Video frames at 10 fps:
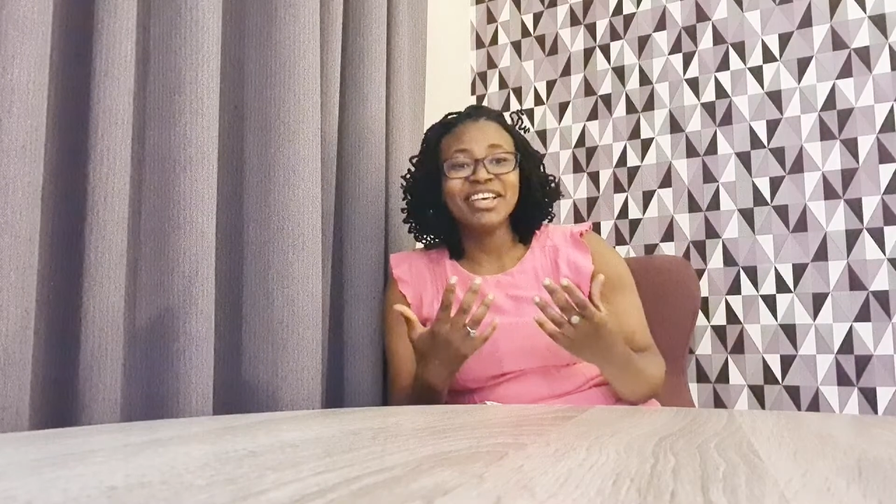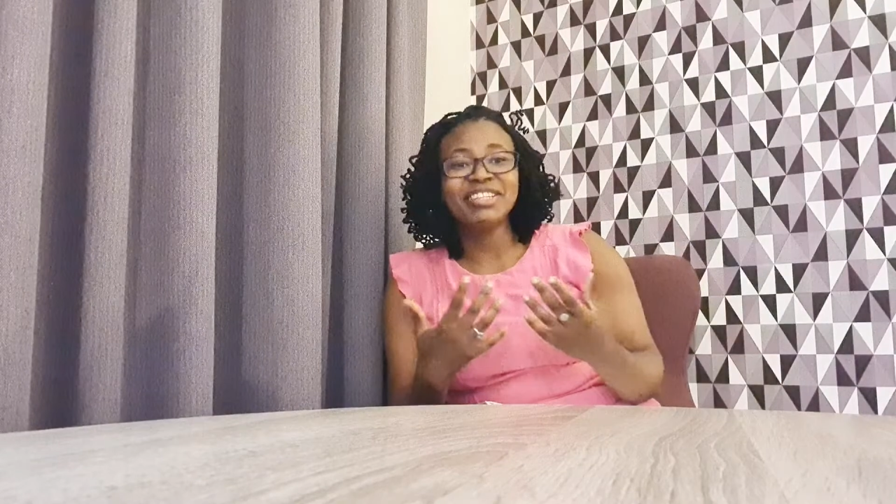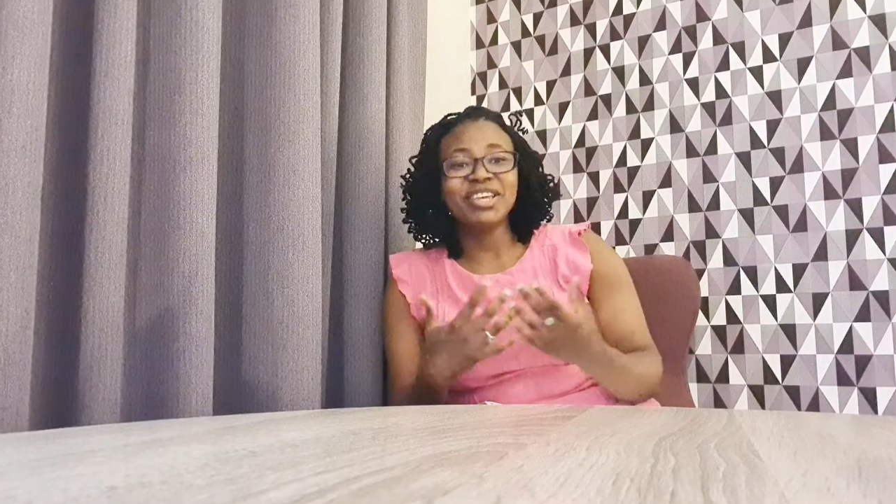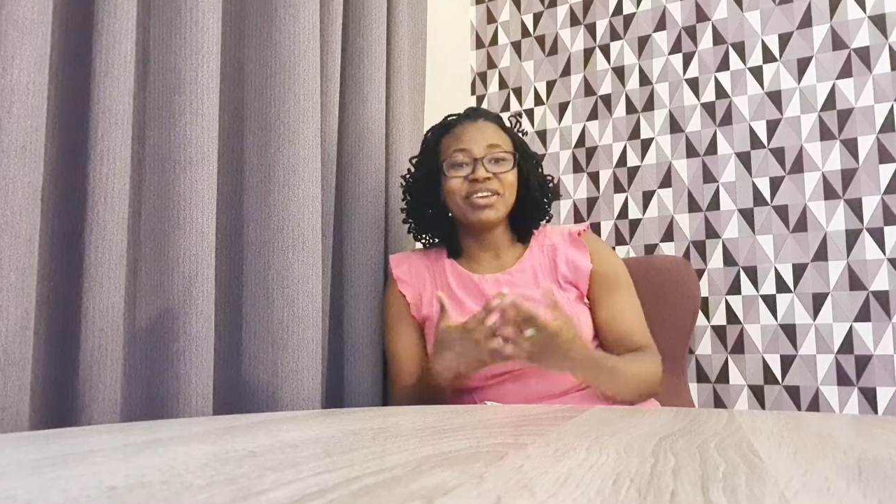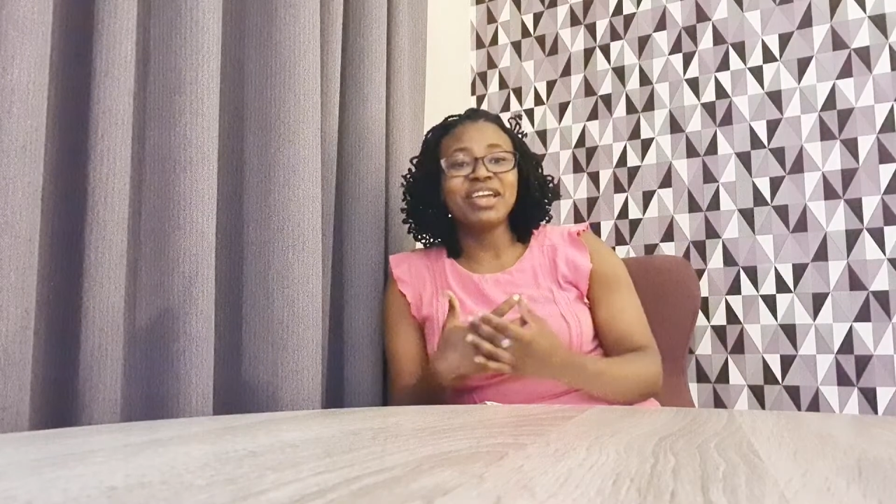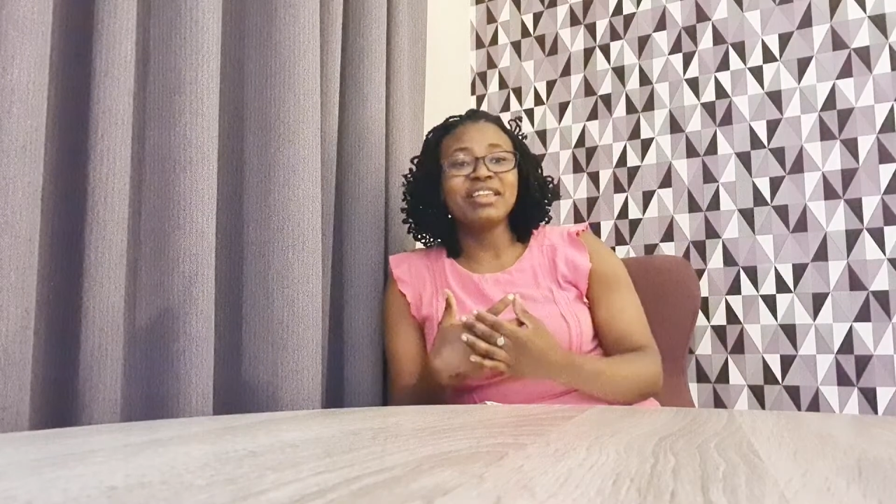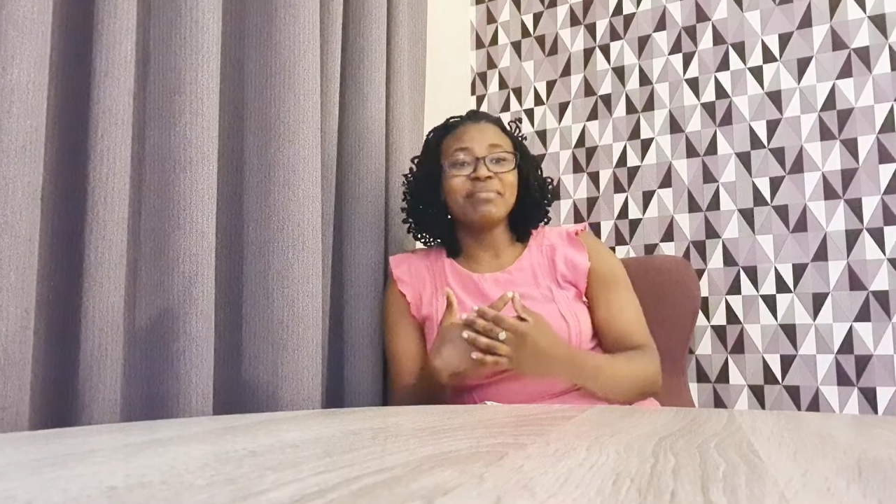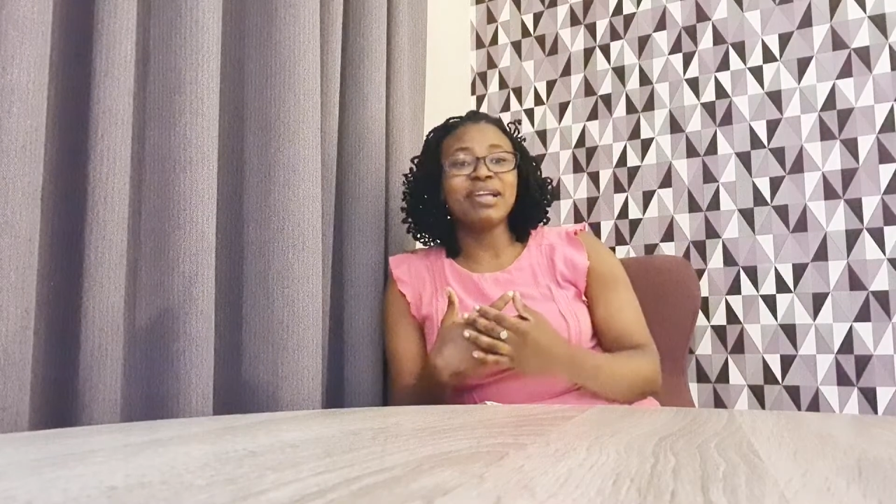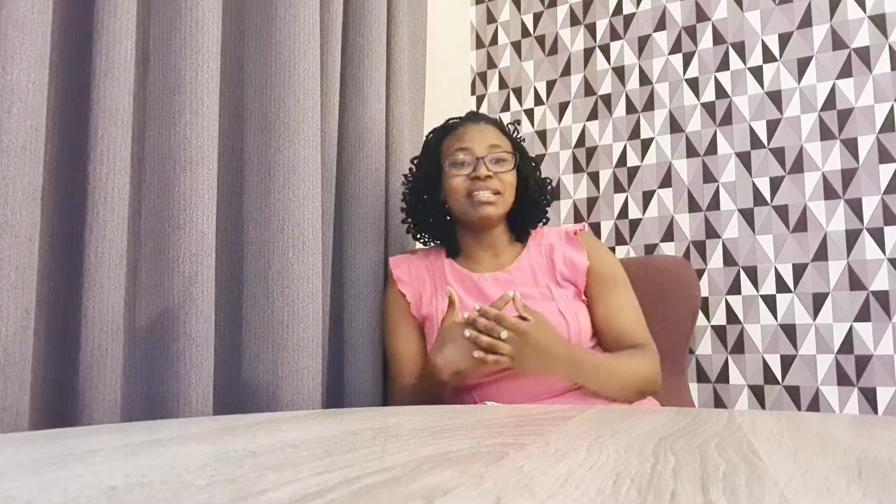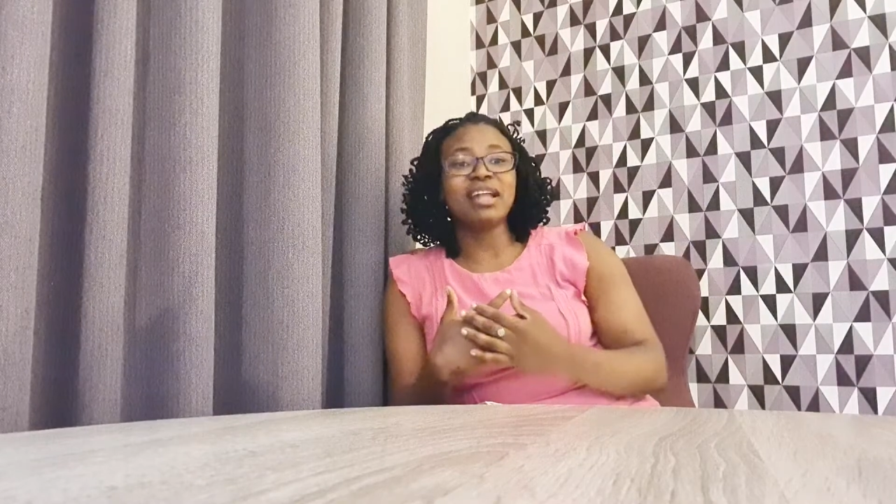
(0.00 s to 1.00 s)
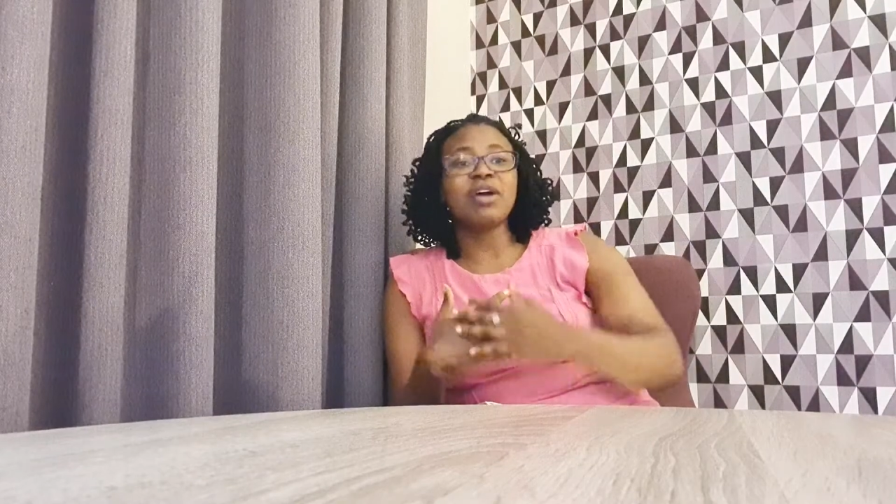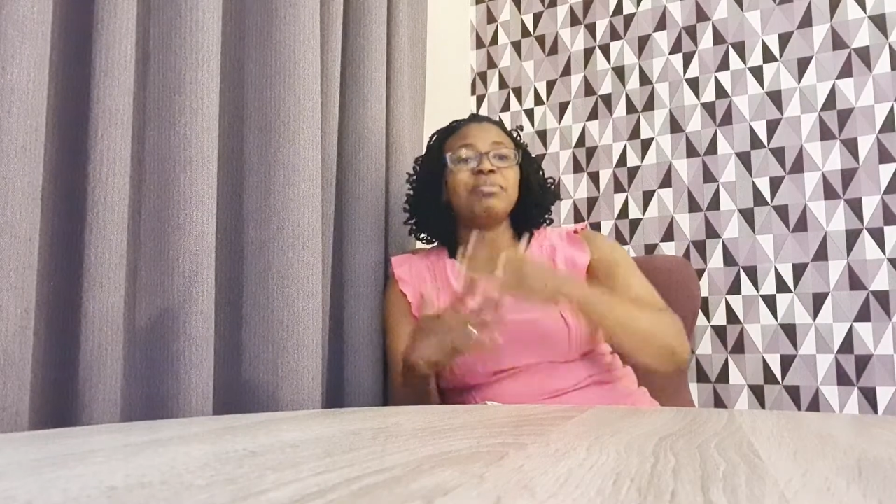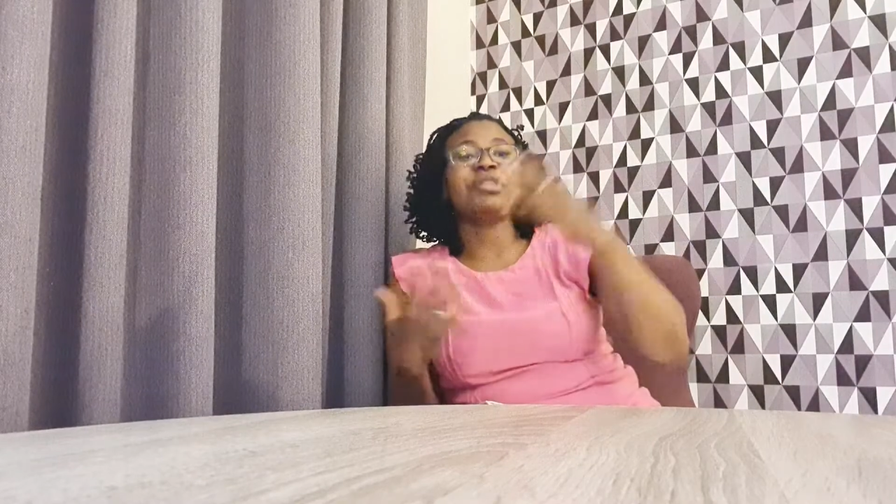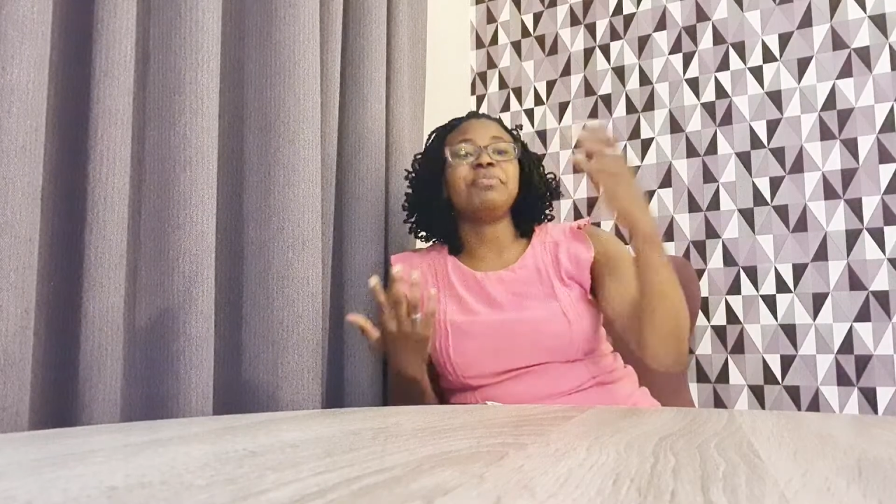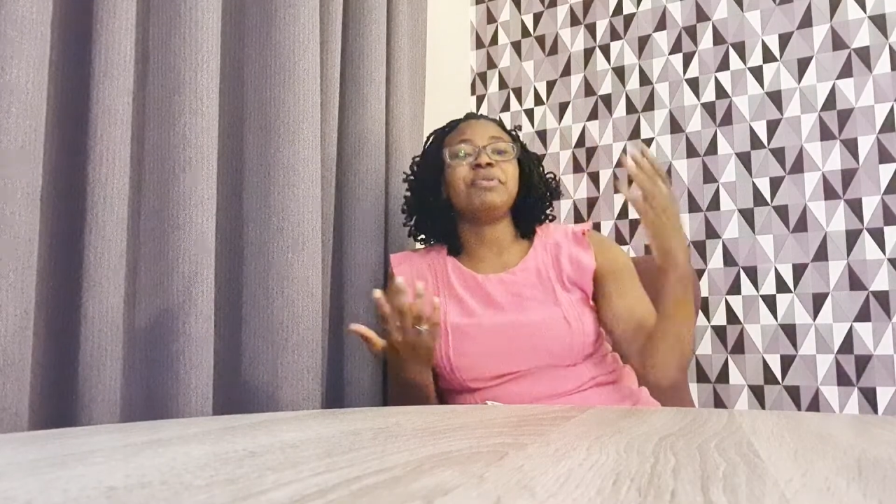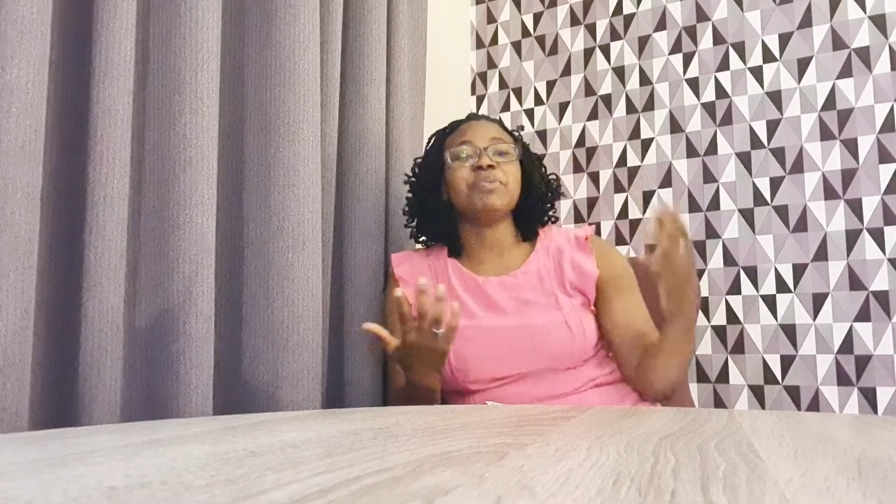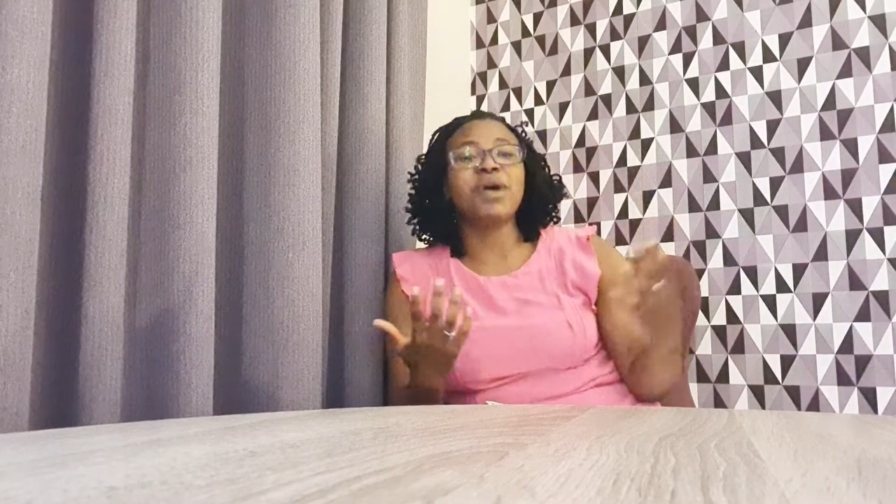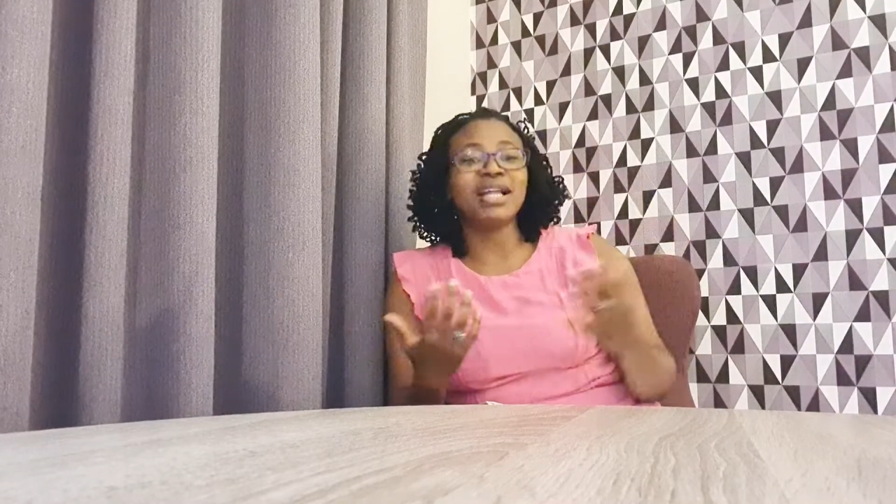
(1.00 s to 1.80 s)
So you can imagine how many people